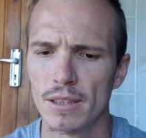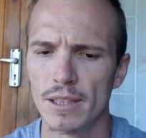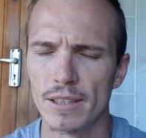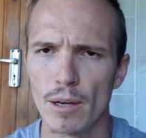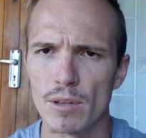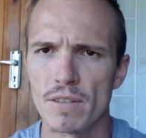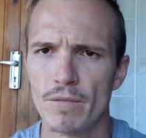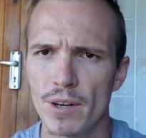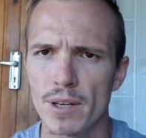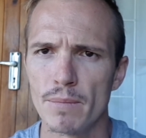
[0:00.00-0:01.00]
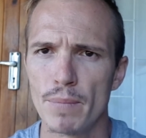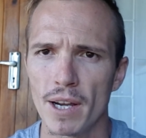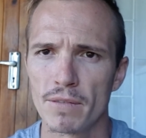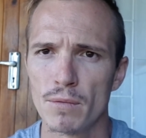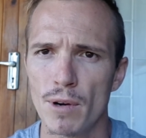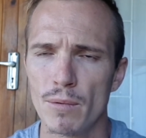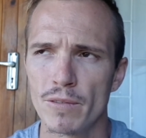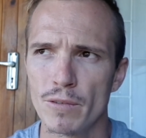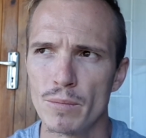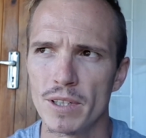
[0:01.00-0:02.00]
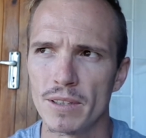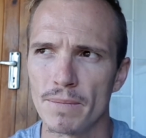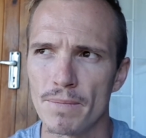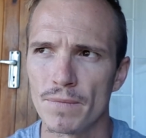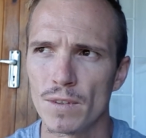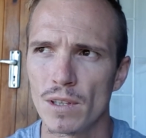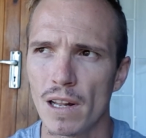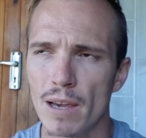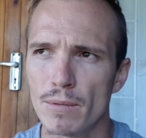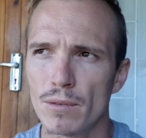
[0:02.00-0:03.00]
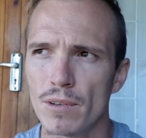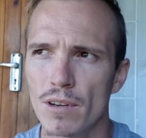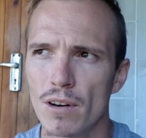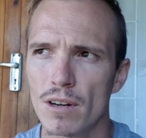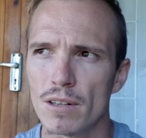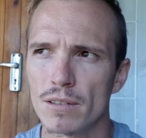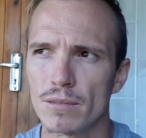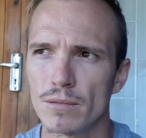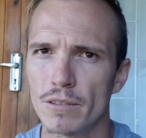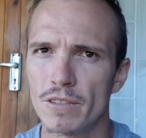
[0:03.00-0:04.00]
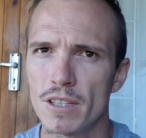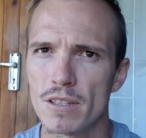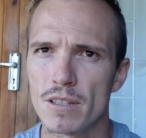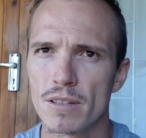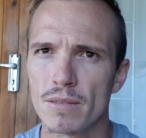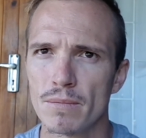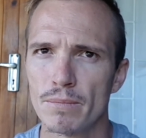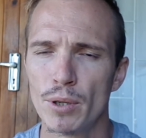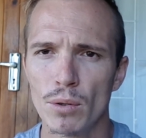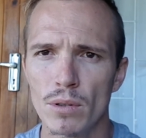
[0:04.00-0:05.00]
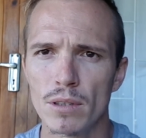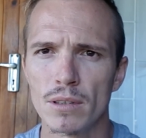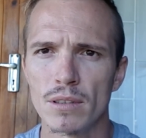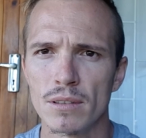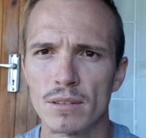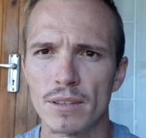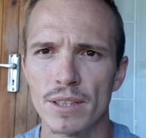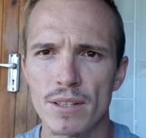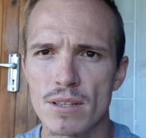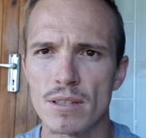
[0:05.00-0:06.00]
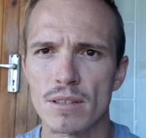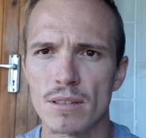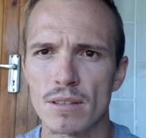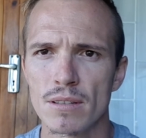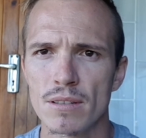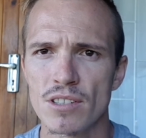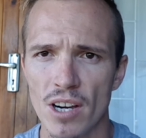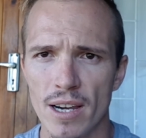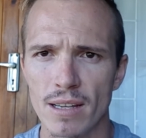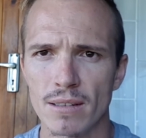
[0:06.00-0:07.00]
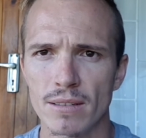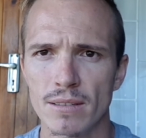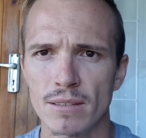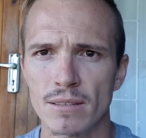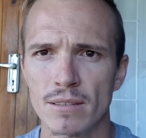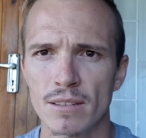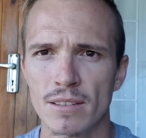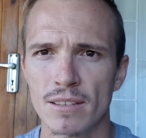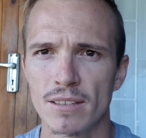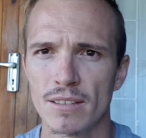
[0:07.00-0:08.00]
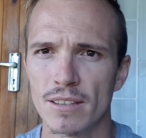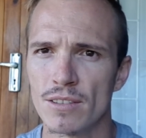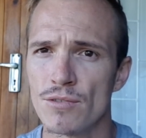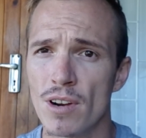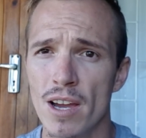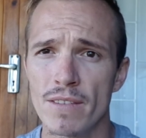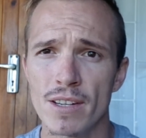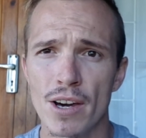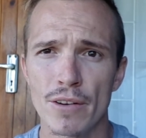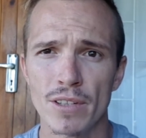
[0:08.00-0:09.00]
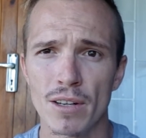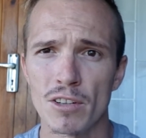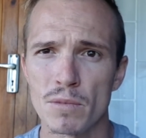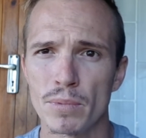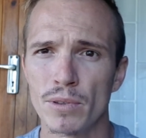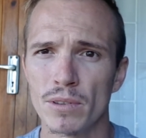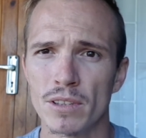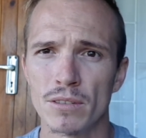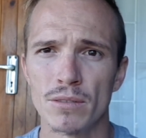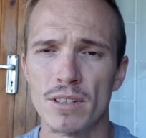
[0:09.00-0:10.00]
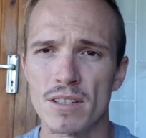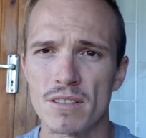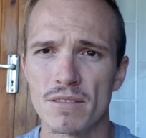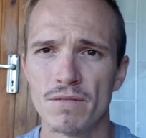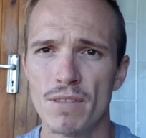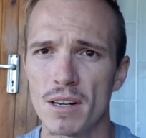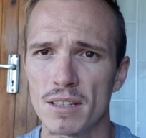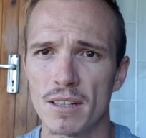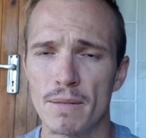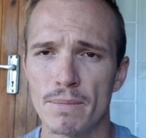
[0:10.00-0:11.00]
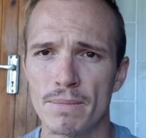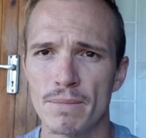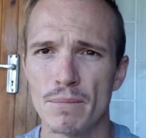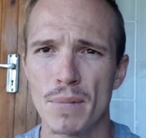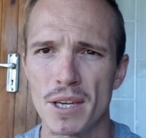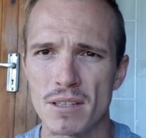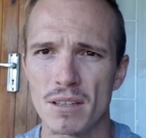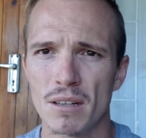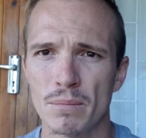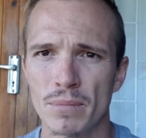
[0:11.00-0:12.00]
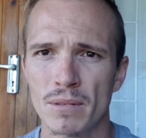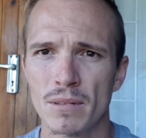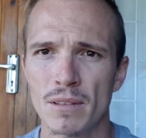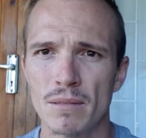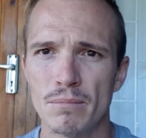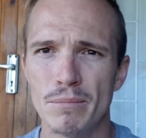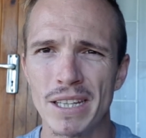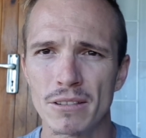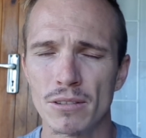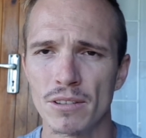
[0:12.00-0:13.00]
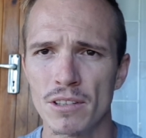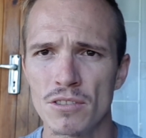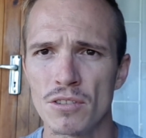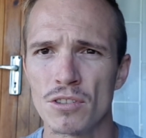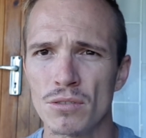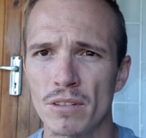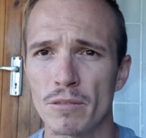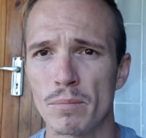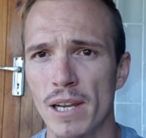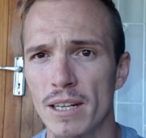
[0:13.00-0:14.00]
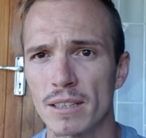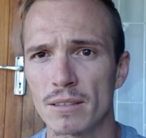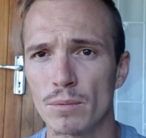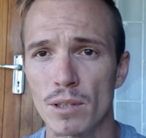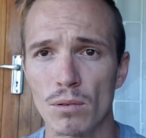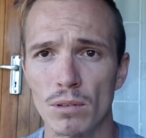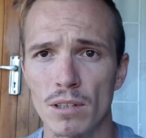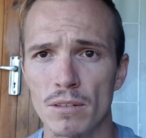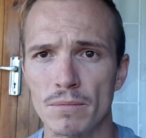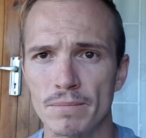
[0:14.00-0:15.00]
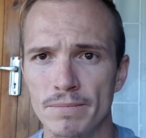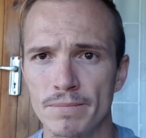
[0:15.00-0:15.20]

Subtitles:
And that was a very impactful moment for me, to climb into the car with this pure, innocent child and driving out of that hospital into this fucked up, messed up mental institute of a planet we call home.